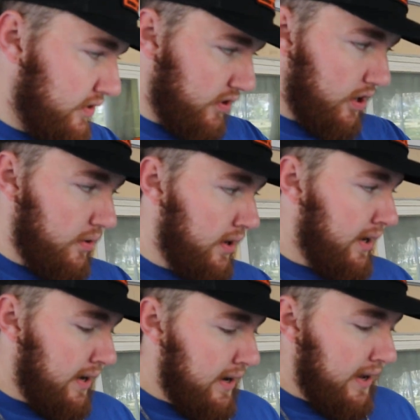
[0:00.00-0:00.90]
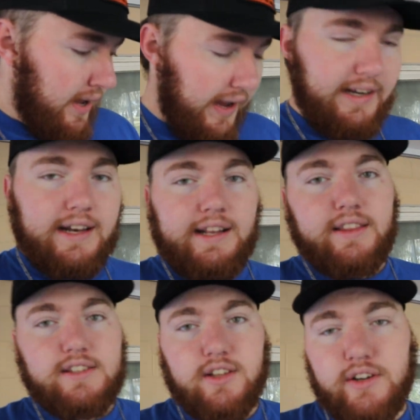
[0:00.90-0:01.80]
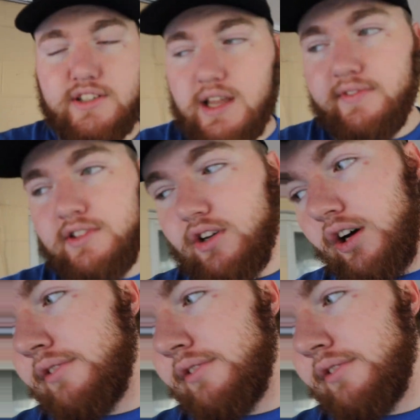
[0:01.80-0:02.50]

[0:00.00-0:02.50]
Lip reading: So I got to get these 37s